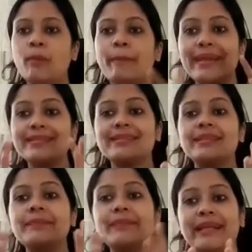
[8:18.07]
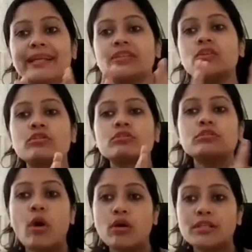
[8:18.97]
So basically, BNS
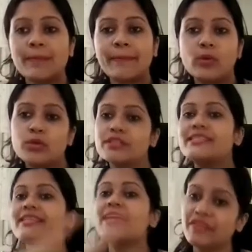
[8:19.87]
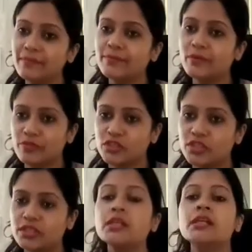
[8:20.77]
also talks about a saving
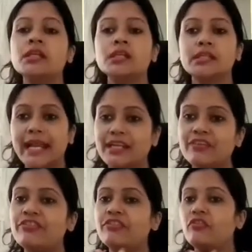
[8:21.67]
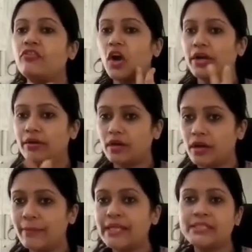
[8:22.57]
provision that if for
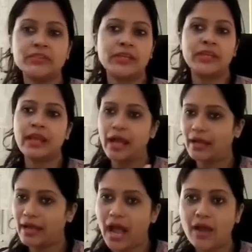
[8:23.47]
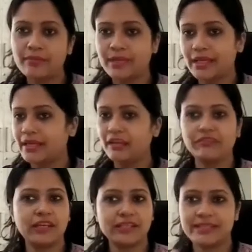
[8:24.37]
military, army,
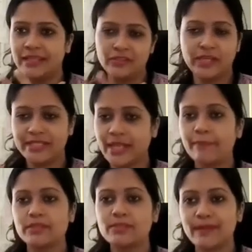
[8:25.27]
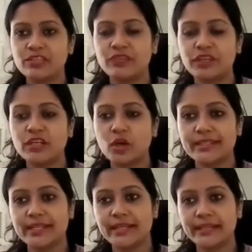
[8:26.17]
navy, etc., some specific
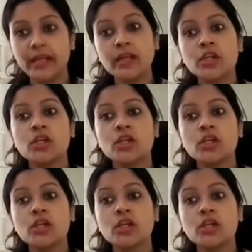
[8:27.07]
laws are there,